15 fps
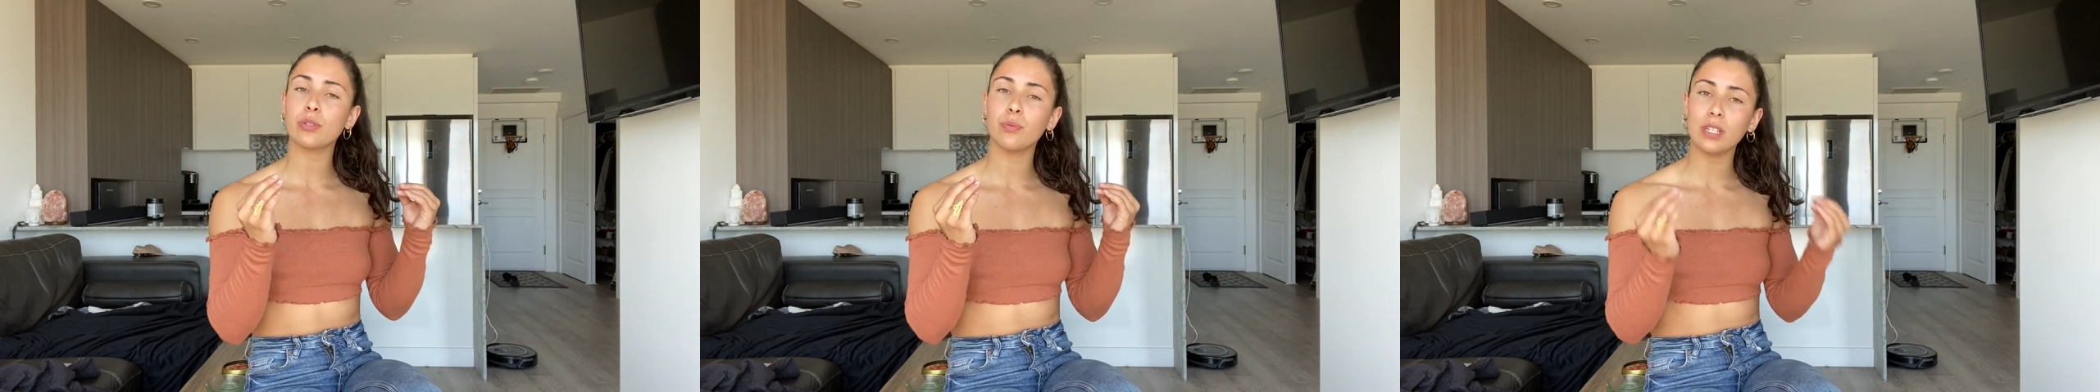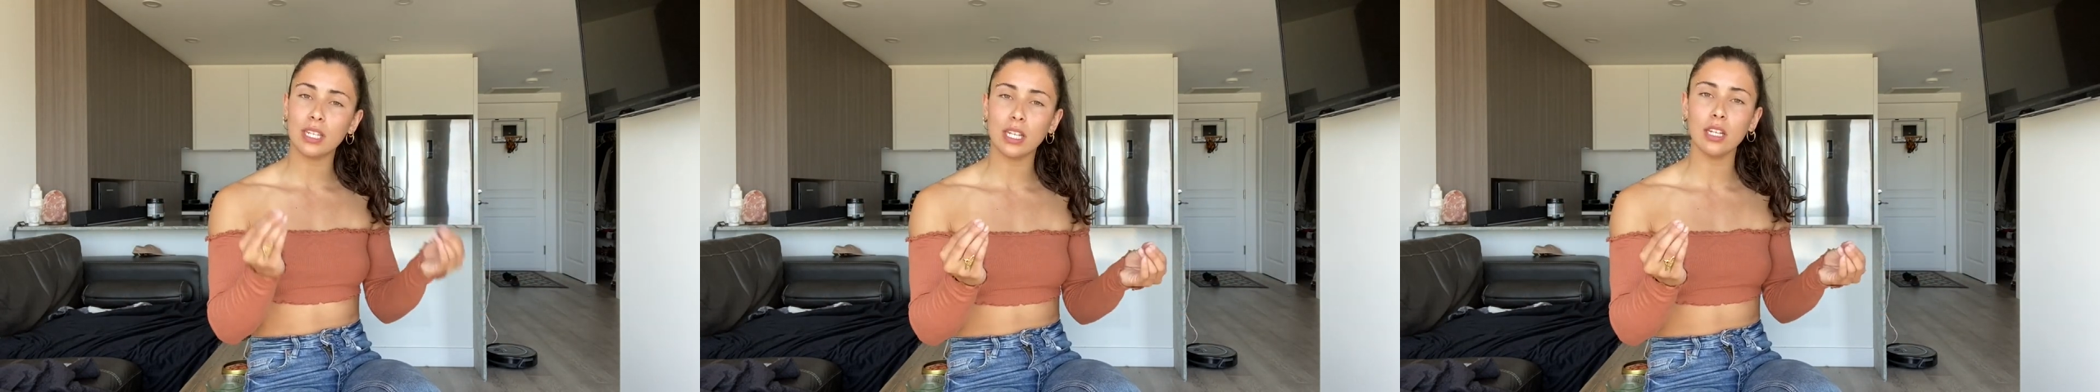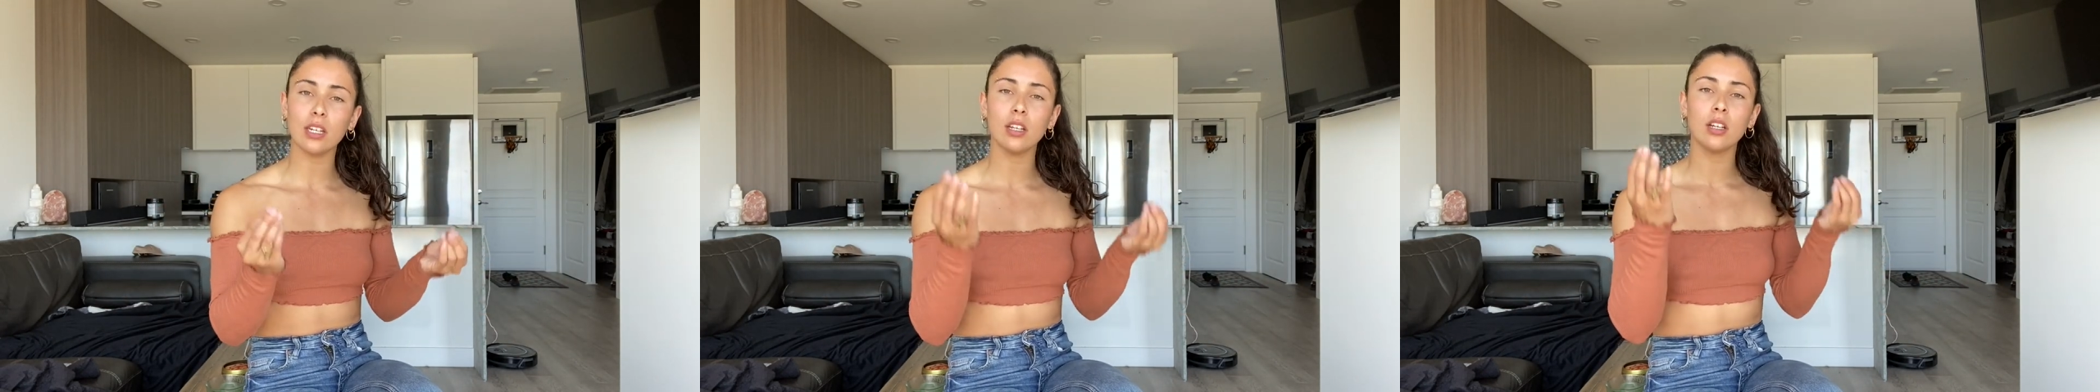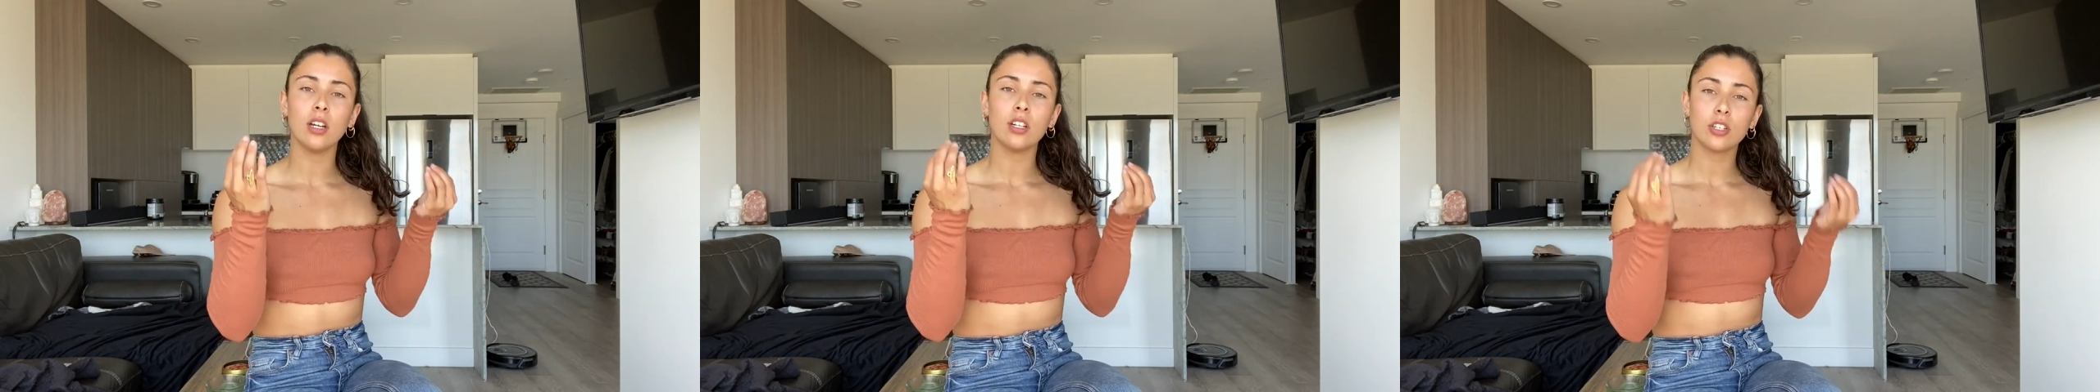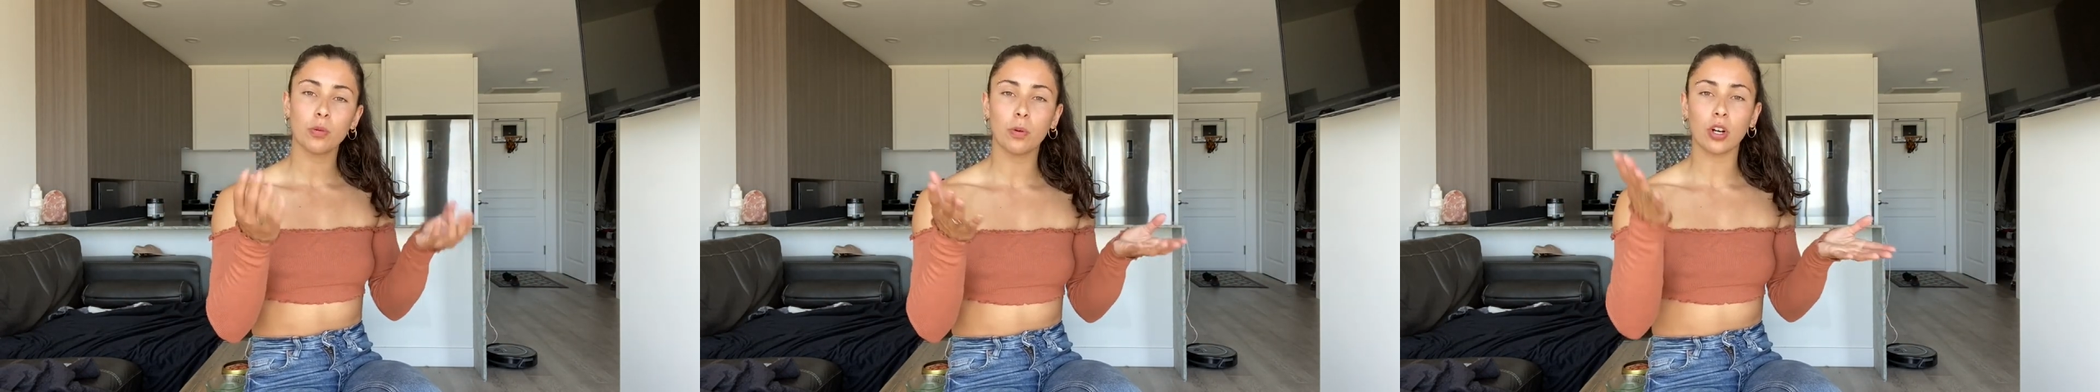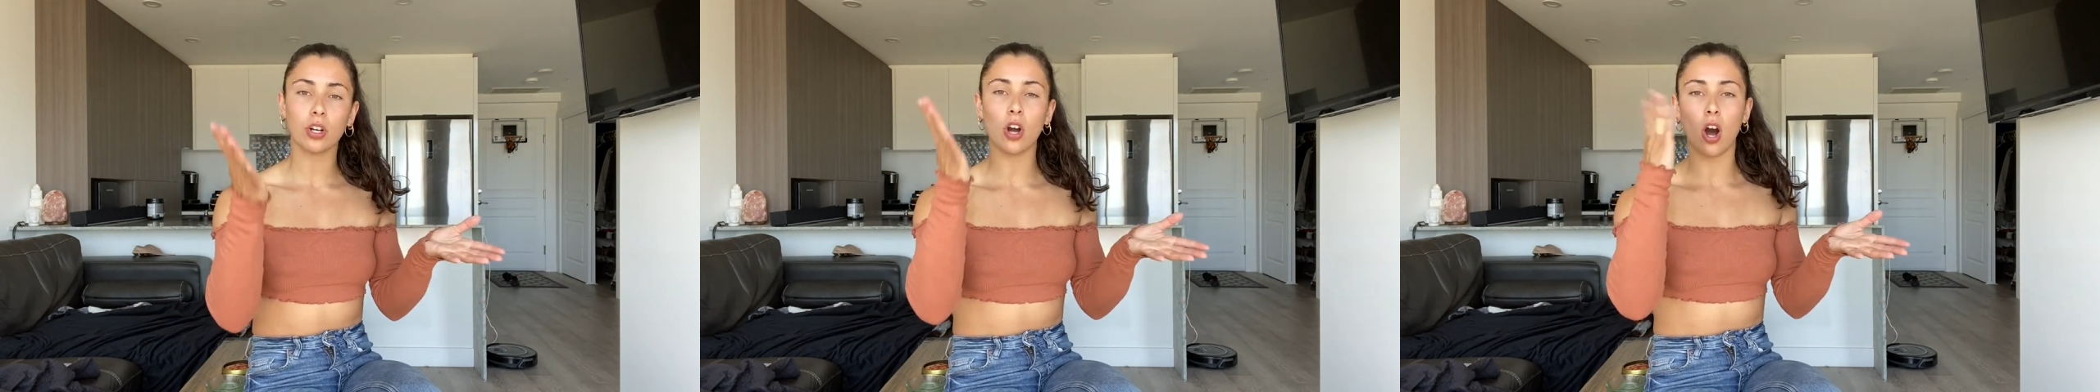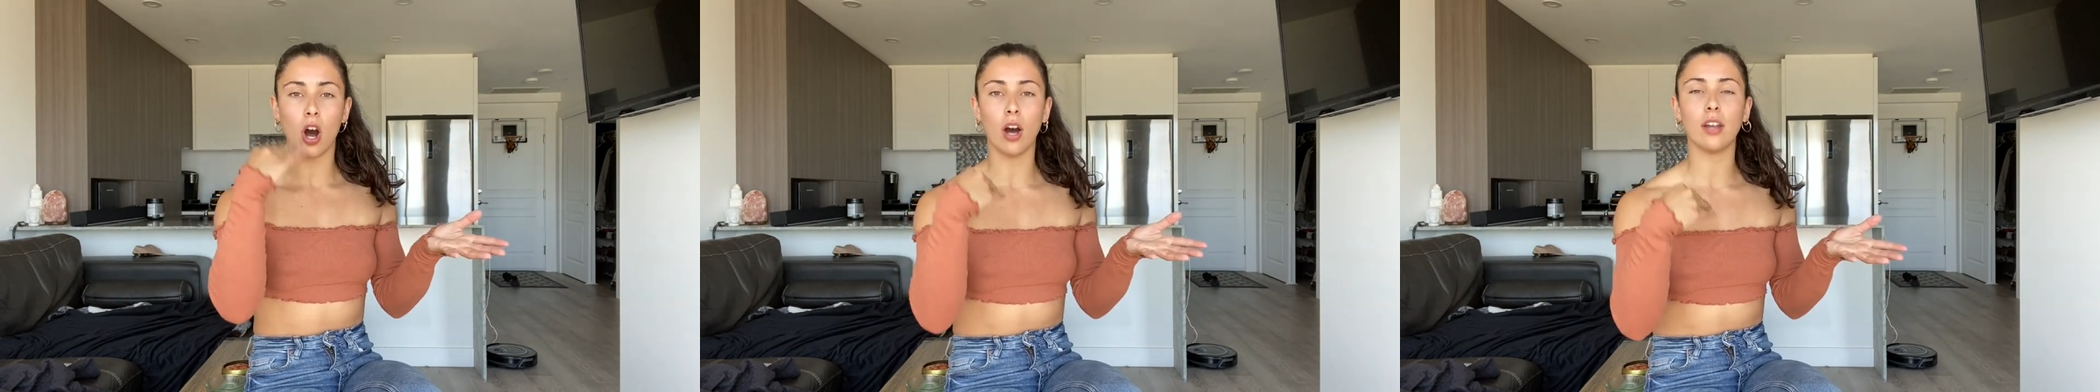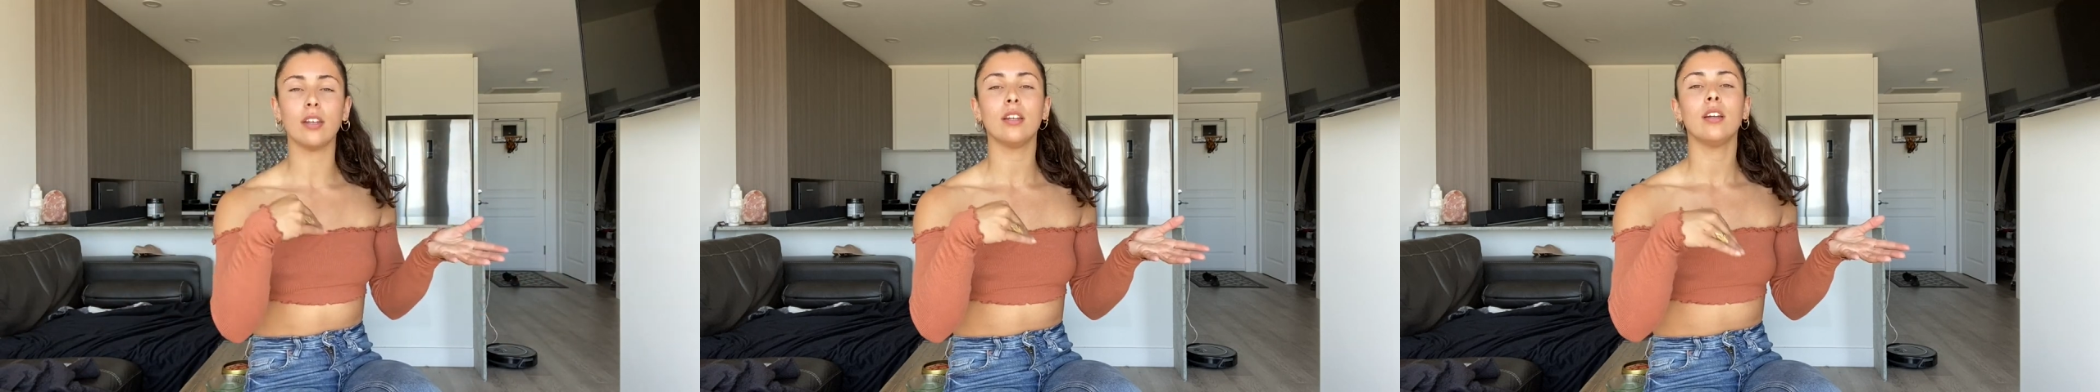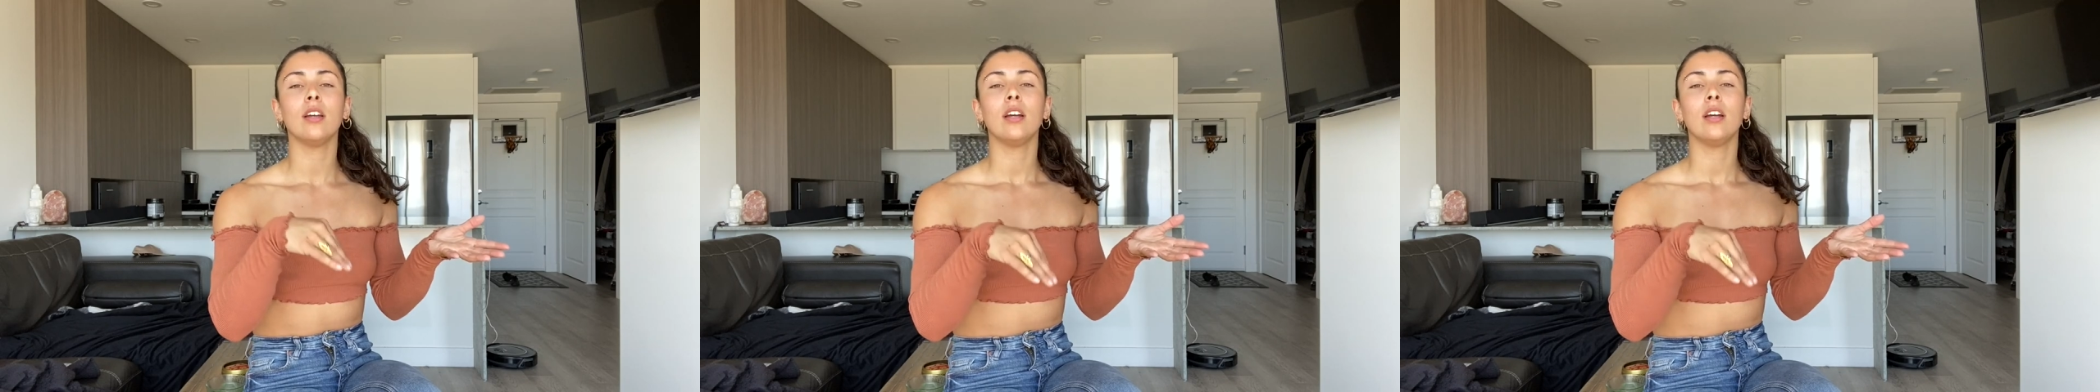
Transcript: we need to work on